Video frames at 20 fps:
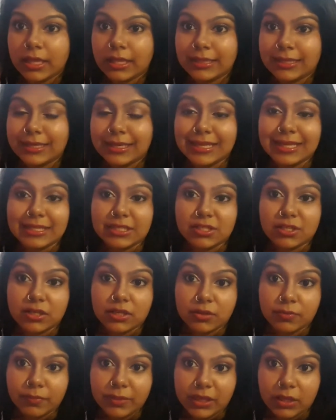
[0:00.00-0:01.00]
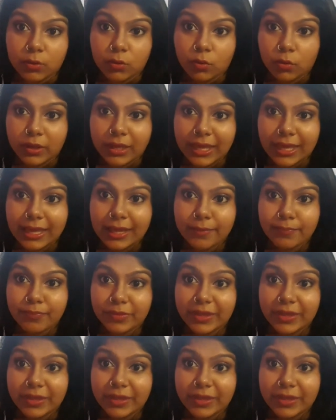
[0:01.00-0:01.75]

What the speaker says: that it's going to be okay.